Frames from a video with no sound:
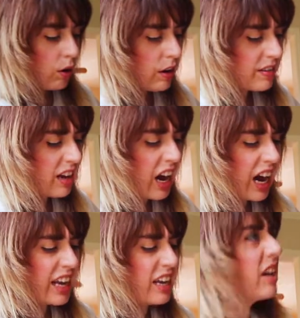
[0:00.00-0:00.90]
Oh, it's
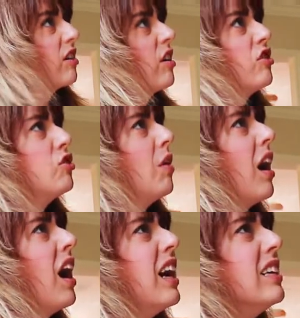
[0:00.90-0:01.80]
hot in here. Aren't you
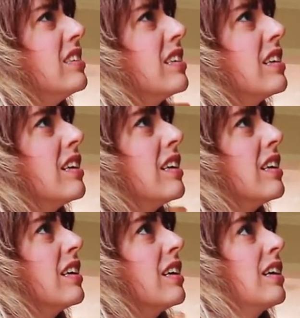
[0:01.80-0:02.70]
hot? Oh,
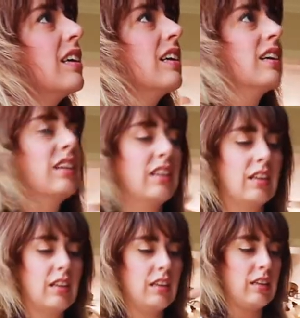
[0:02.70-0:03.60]
I left the door.
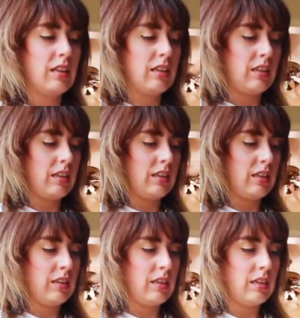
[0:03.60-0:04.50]
Why is the door
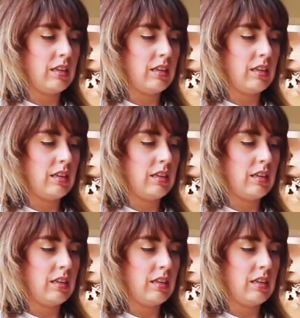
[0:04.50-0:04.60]
open?